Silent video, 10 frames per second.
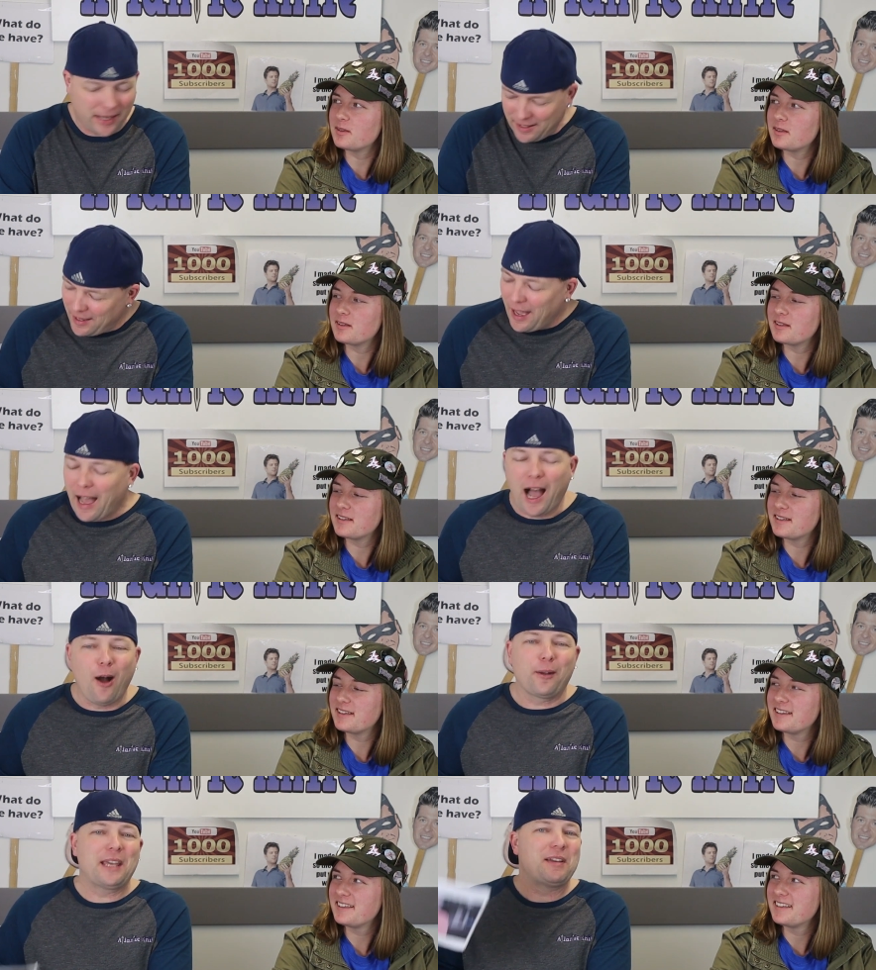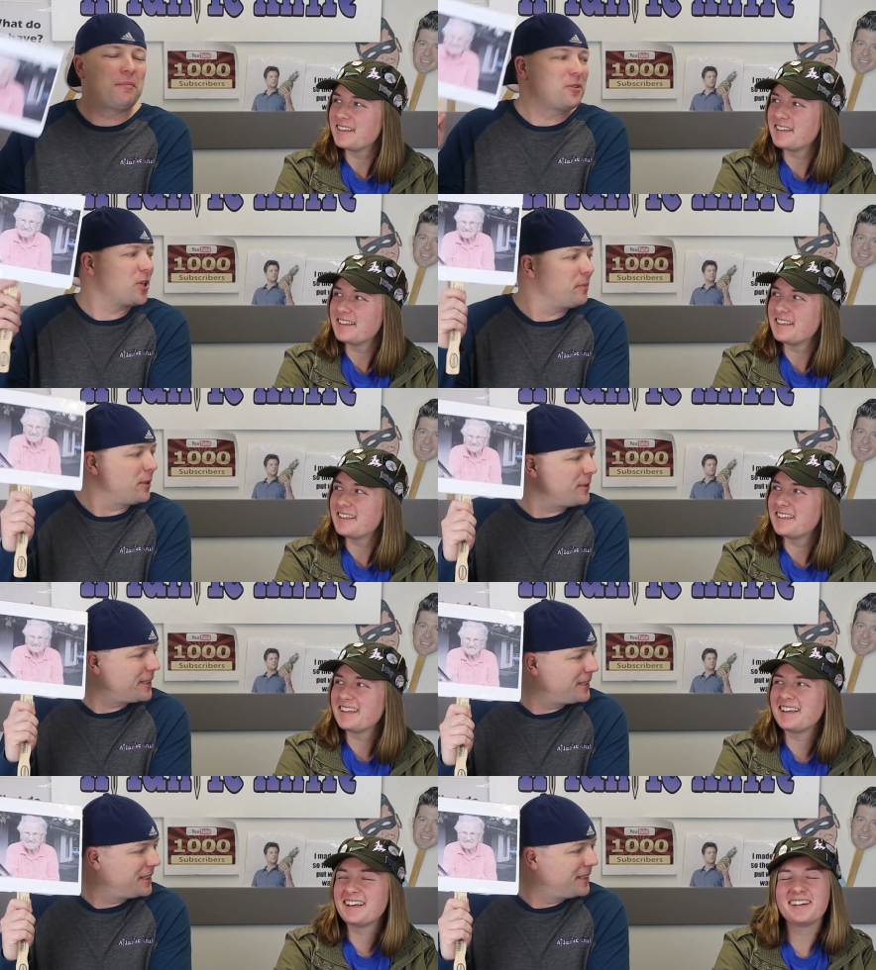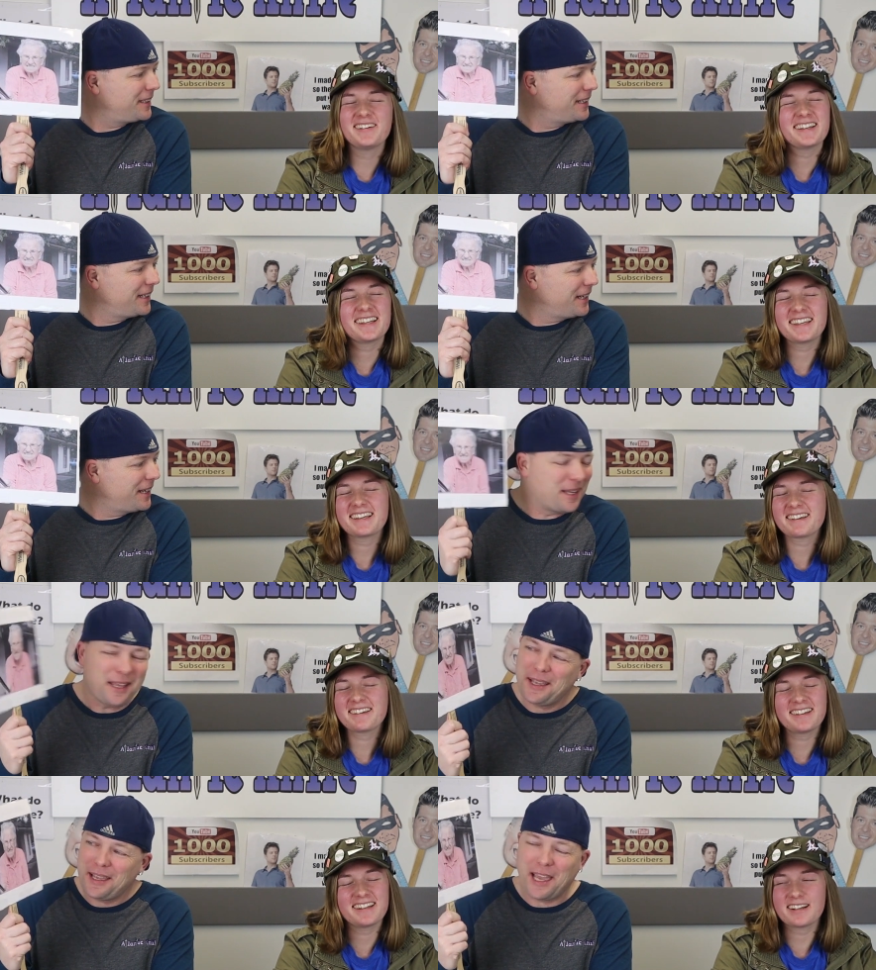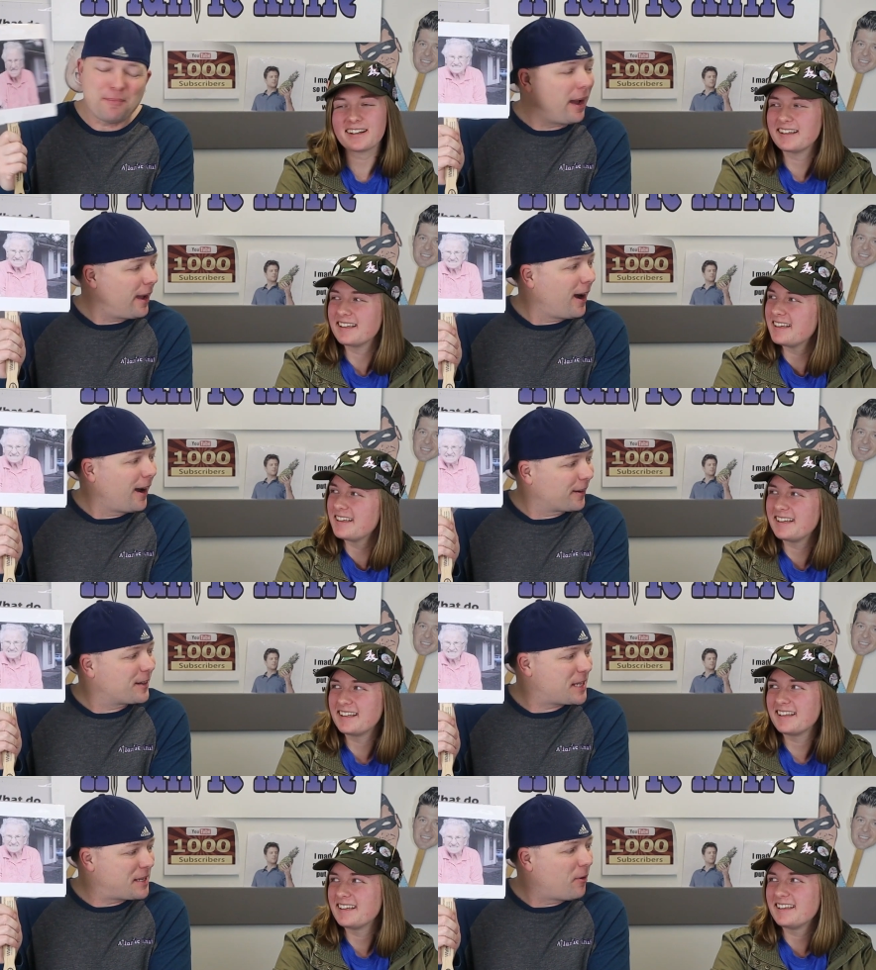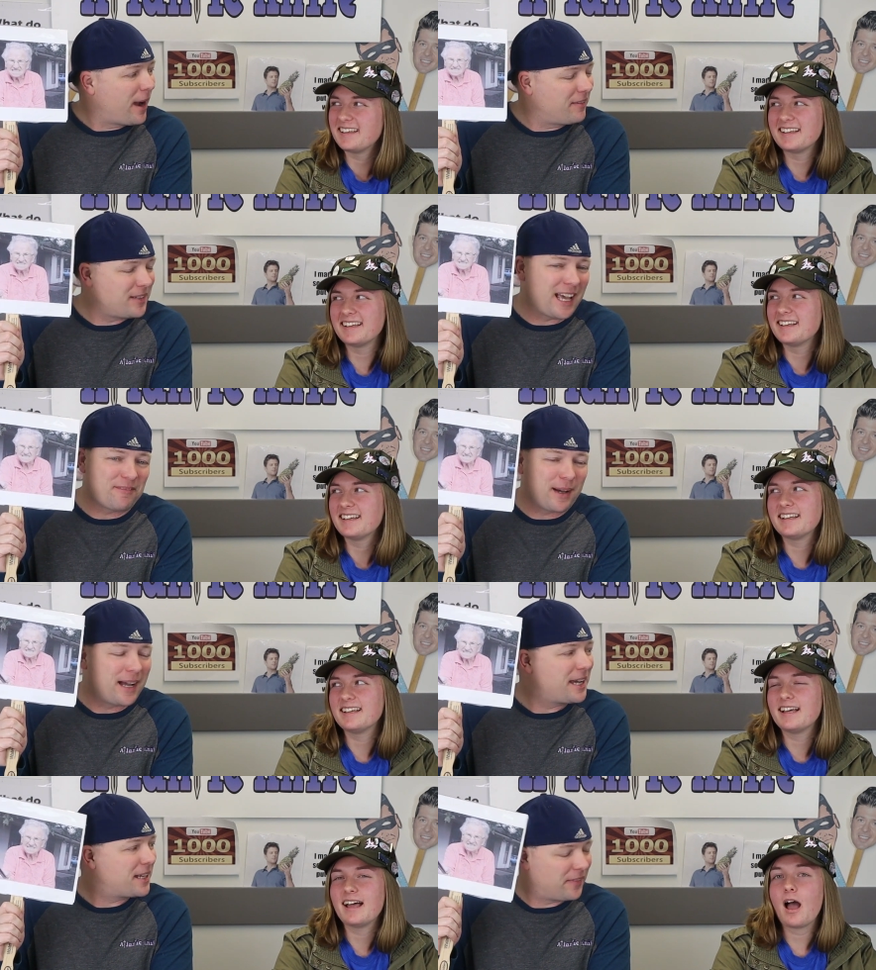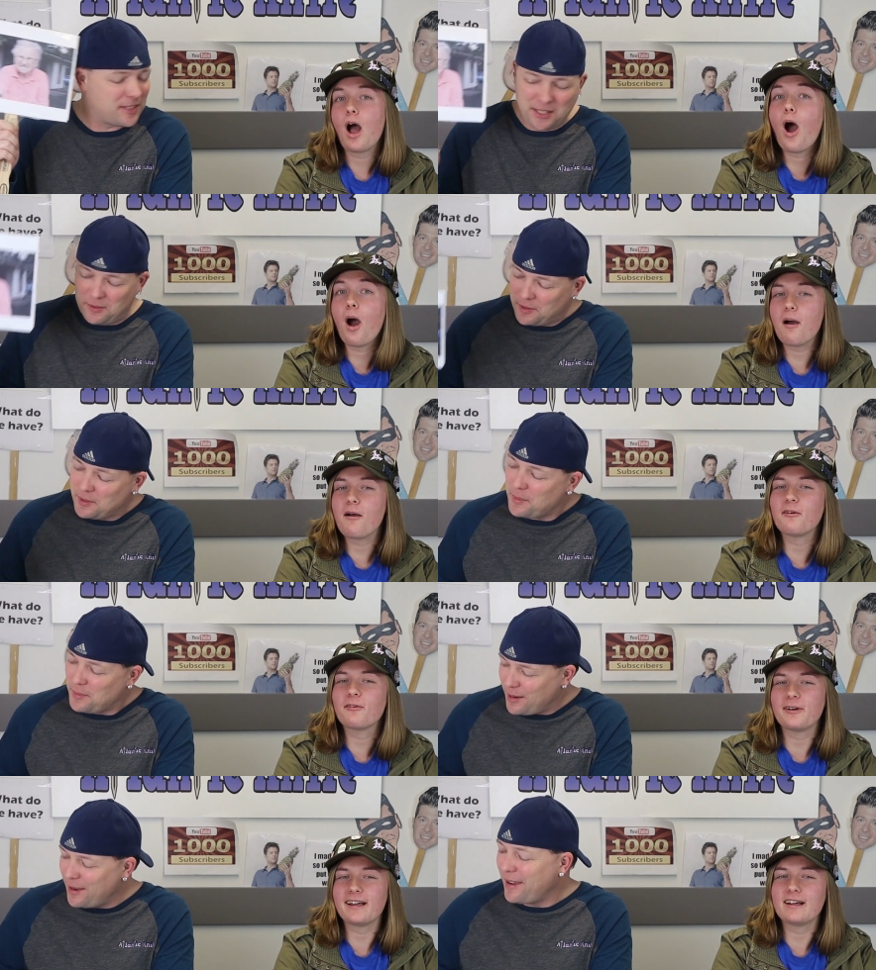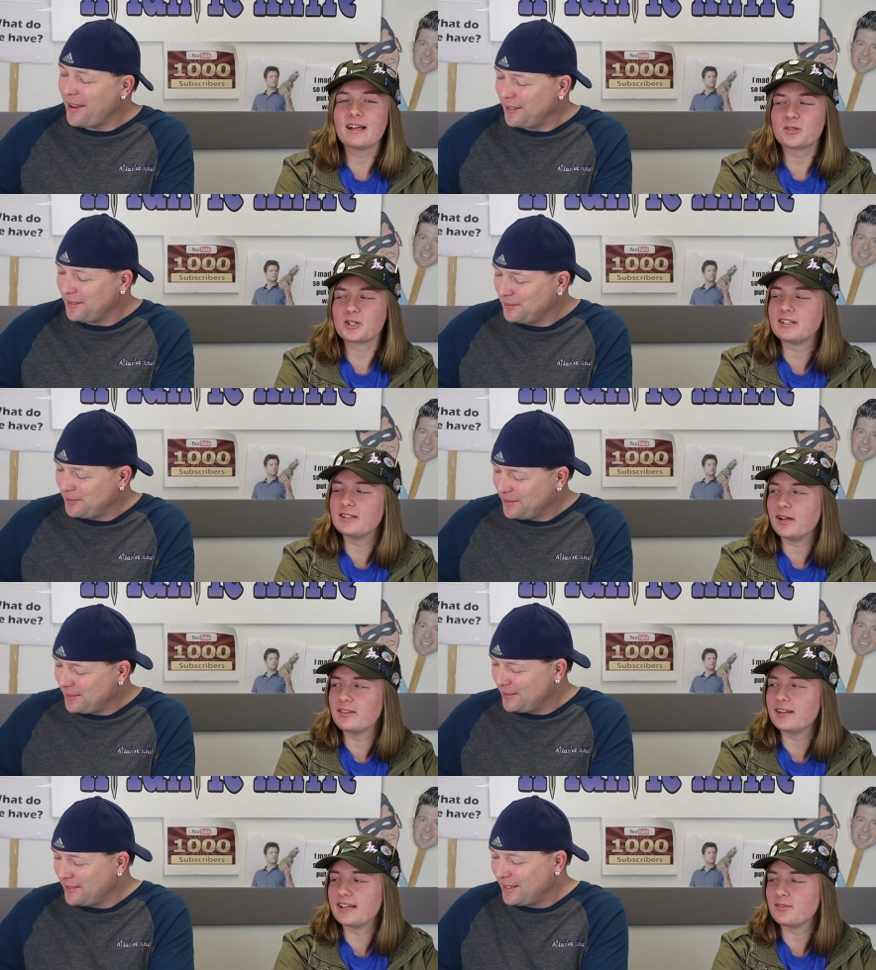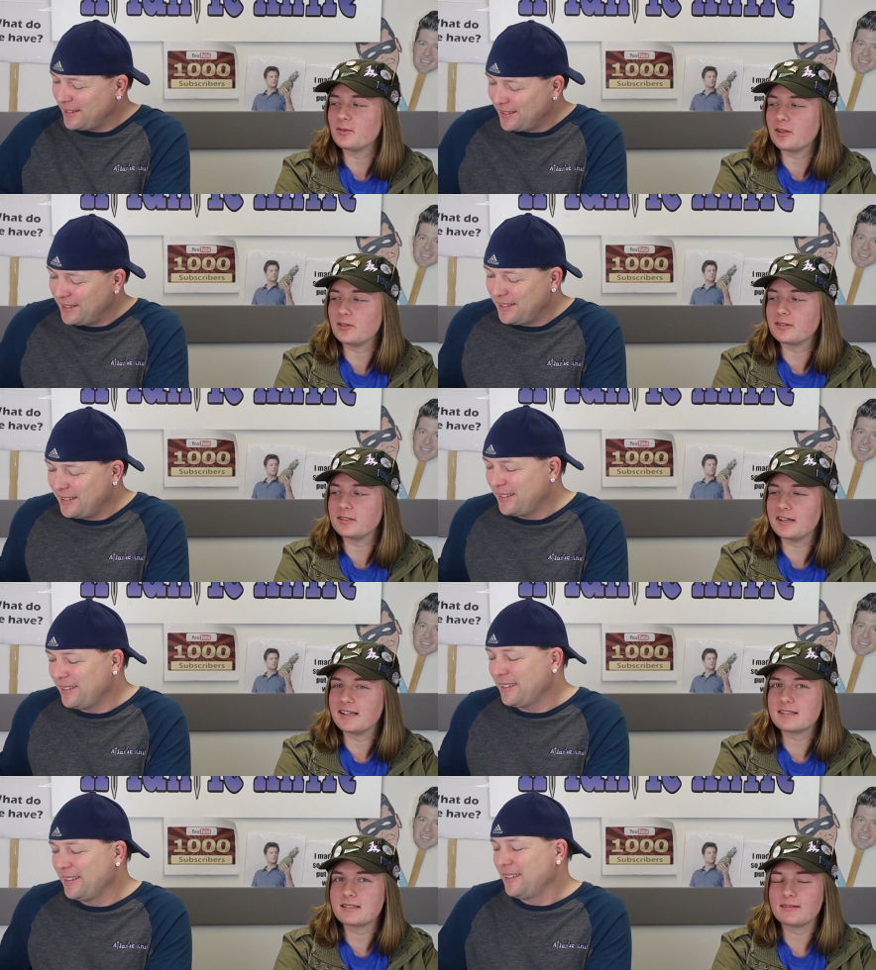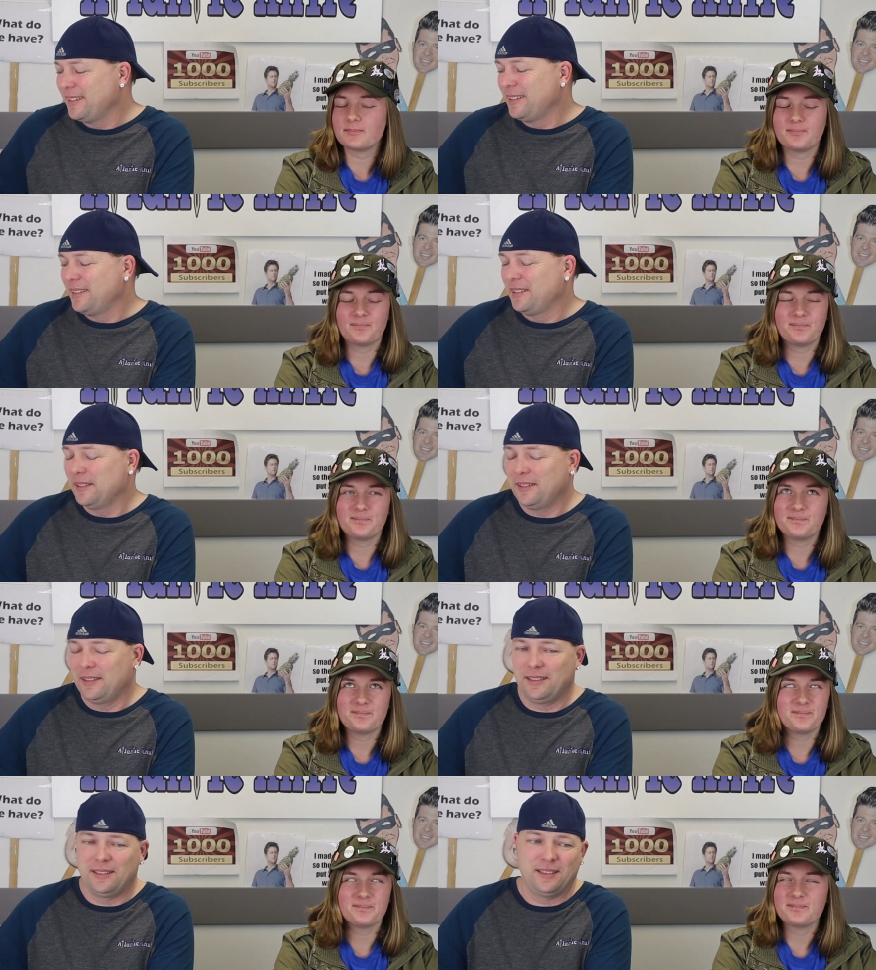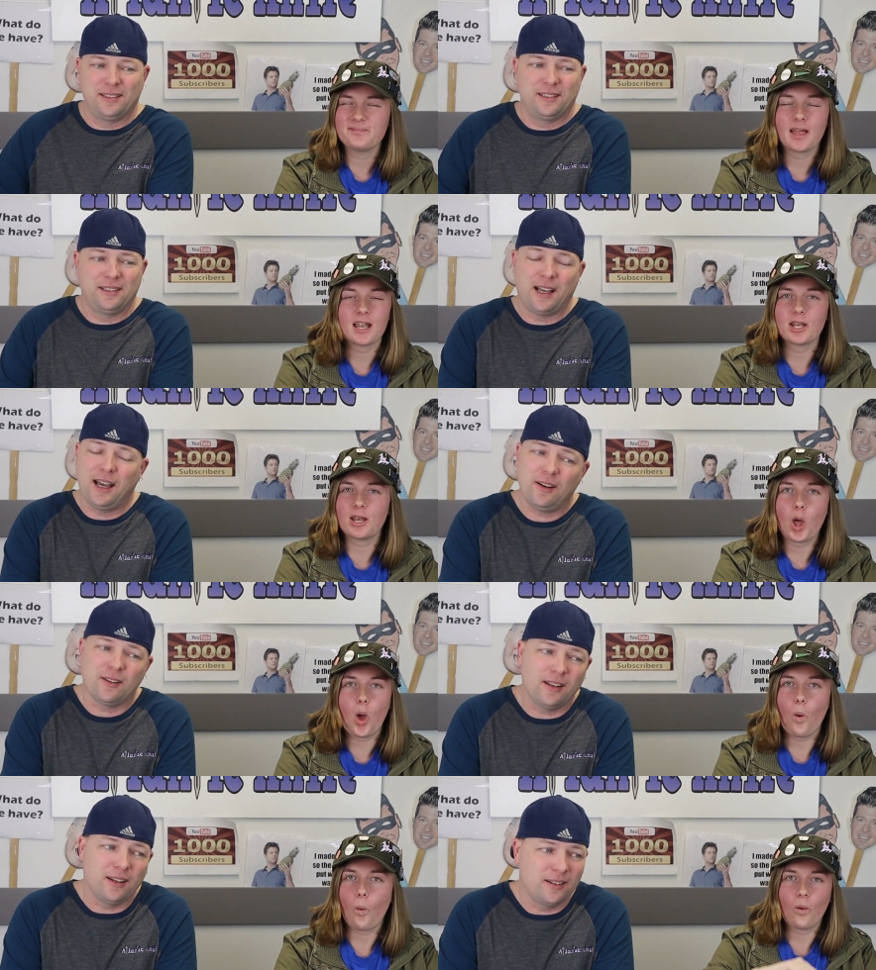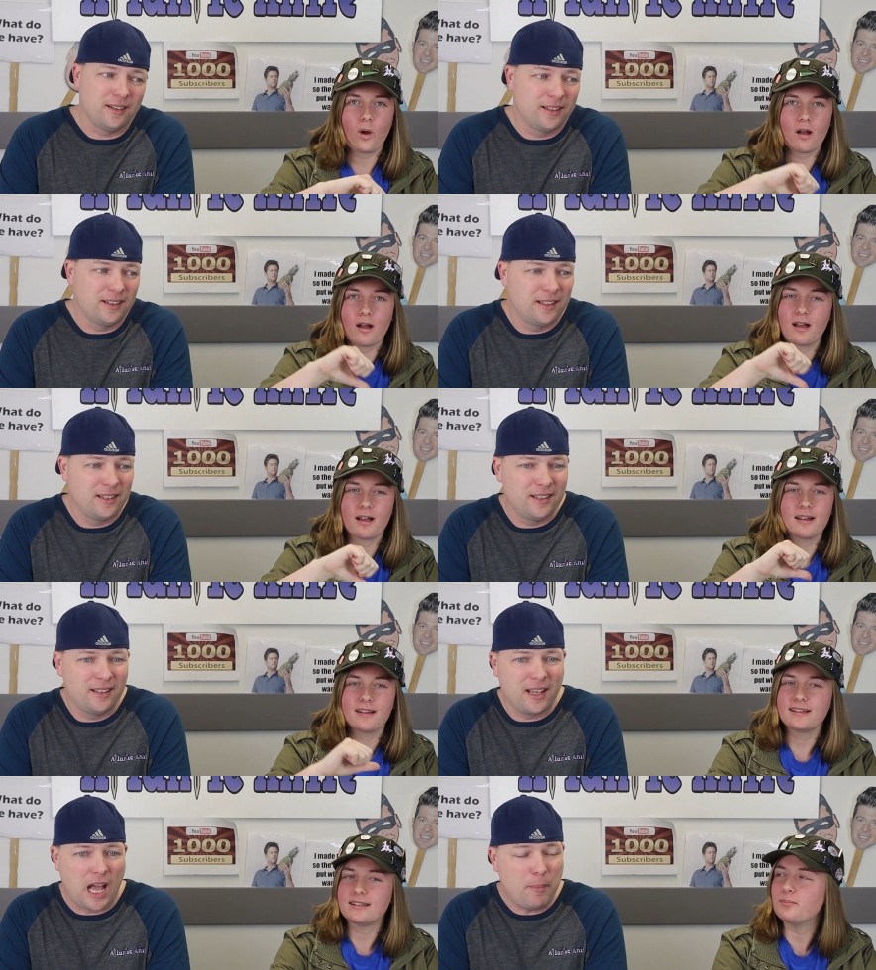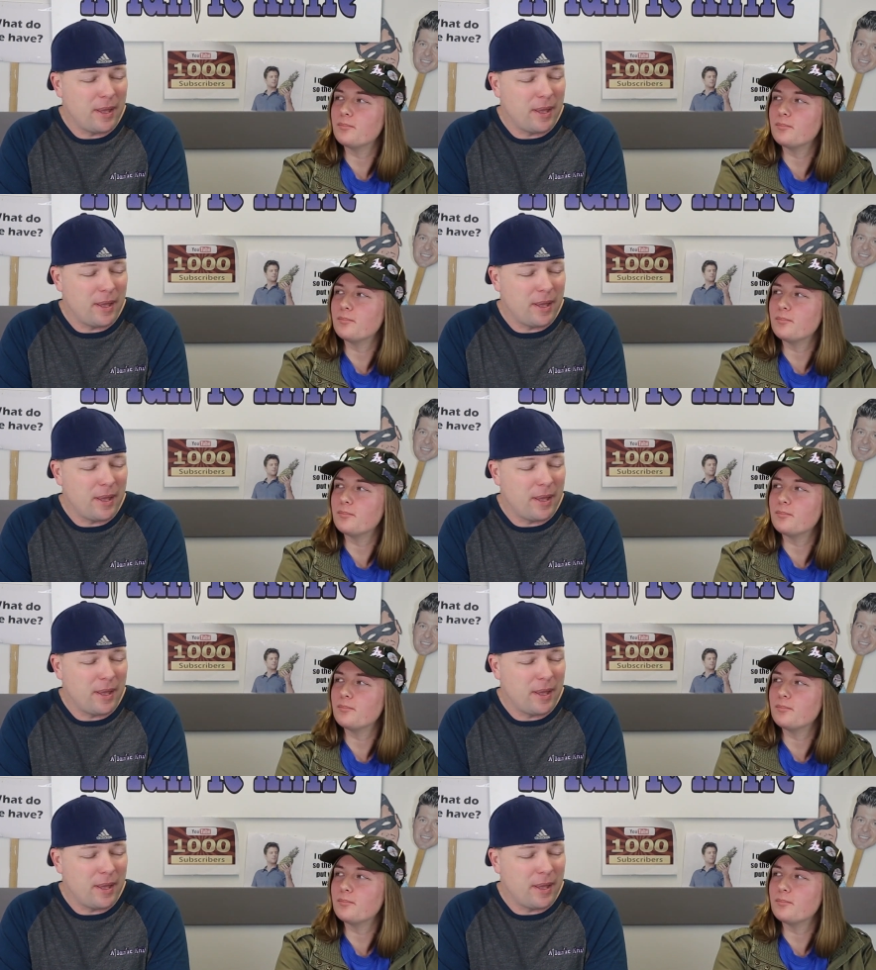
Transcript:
Speaker 1: Okay, I'll give him a tribute in my honor, so he won't have to have my head on the
Speaker 2: silver. Oh, wow. I'm sure he'd rather have your mother-in-law's.
Speaker 1: I don't know. I